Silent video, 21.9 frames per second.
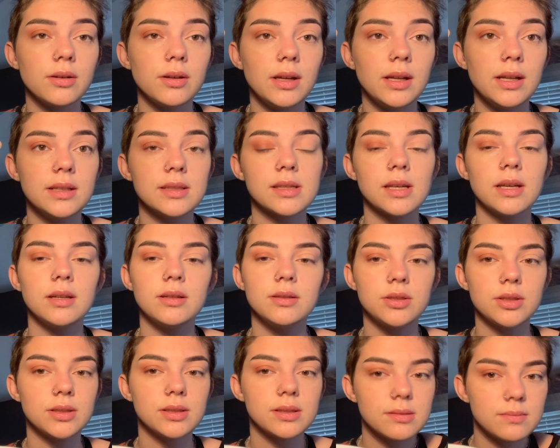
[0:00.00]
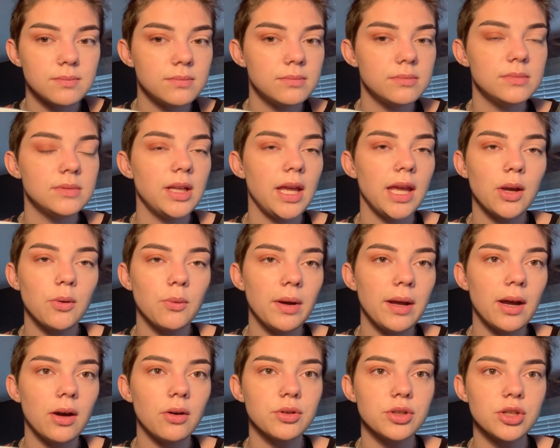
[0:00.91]
and it's going to just take
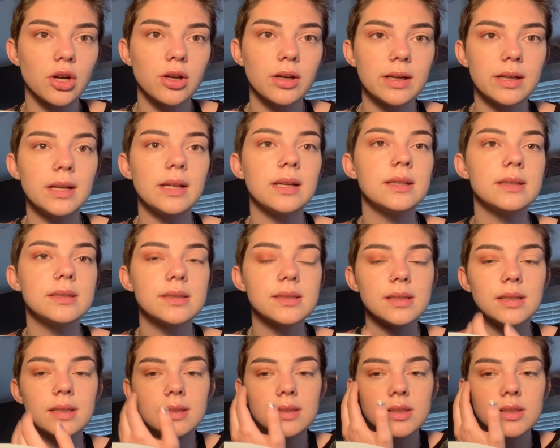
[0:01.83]
away how dark it is.